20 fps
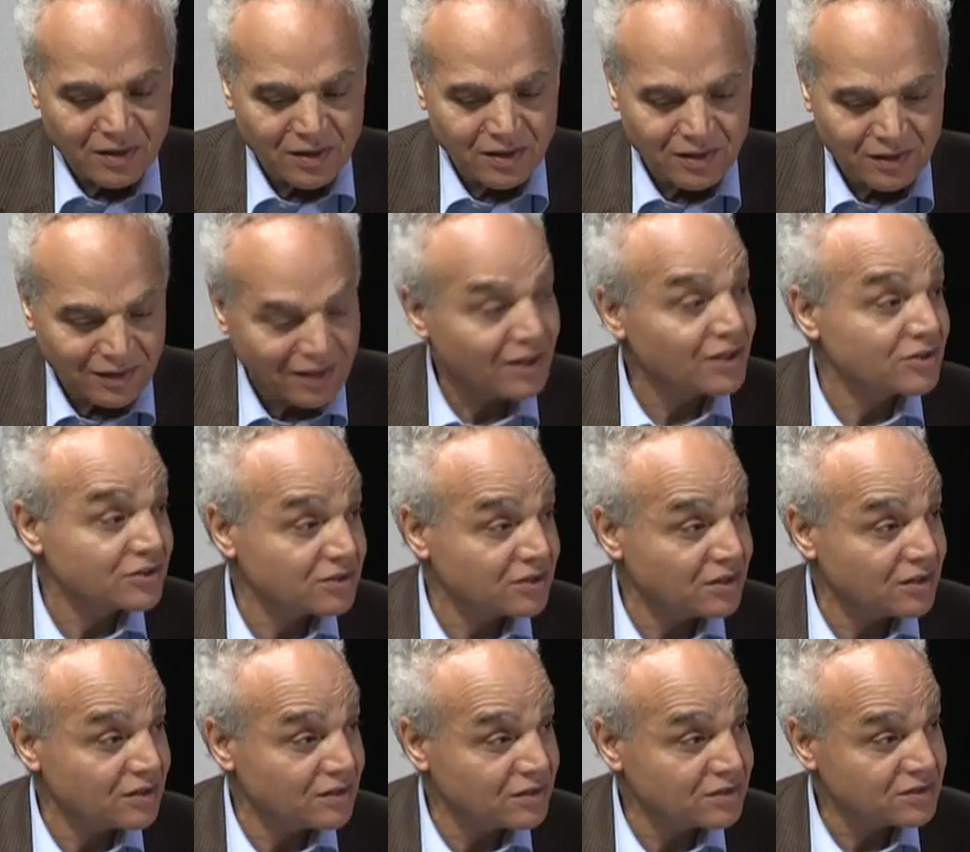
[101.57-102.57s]
relish
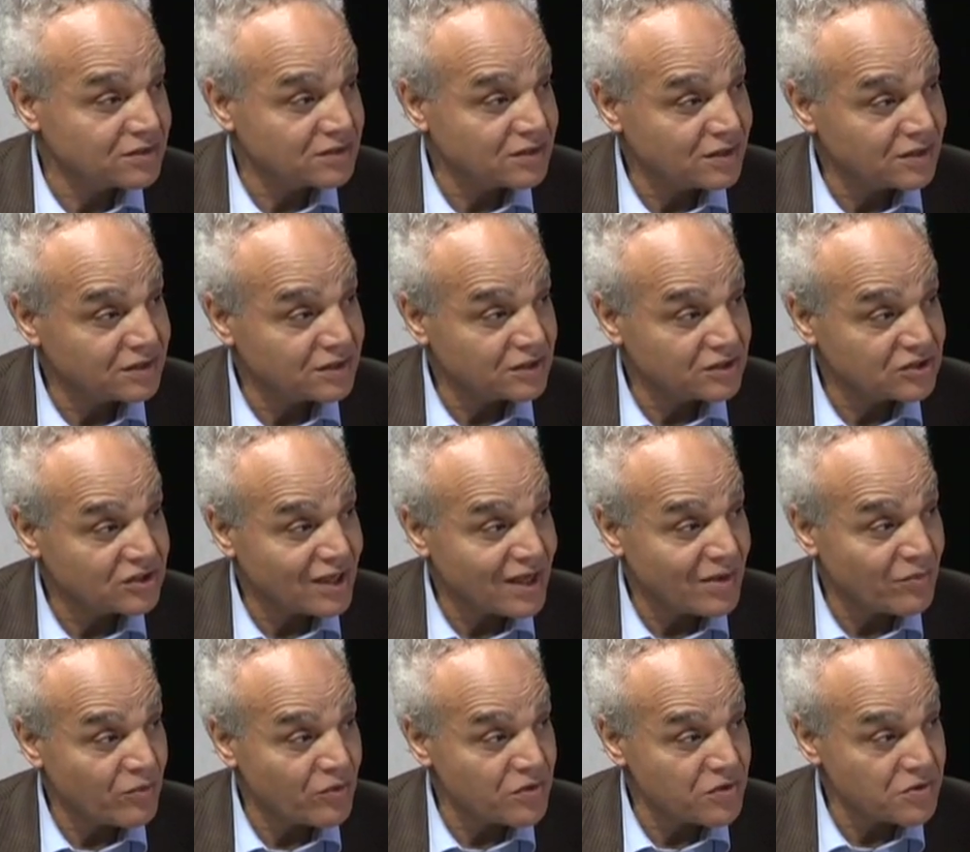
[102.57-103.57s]
this
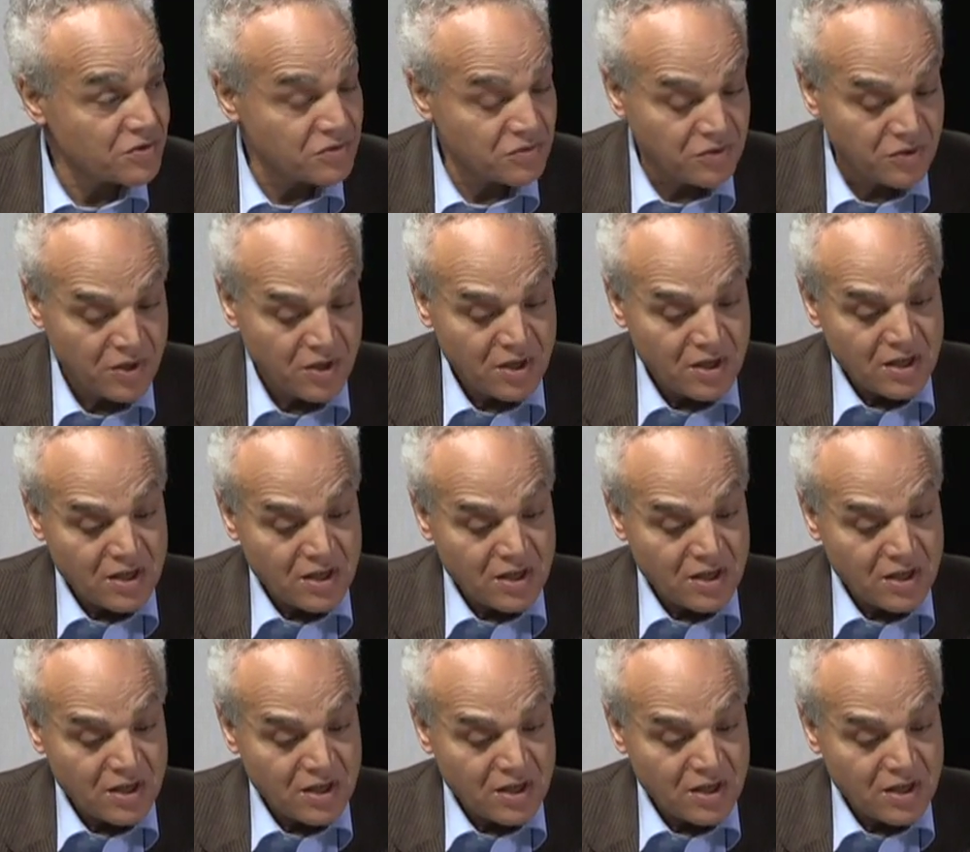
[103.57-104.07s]
time with you.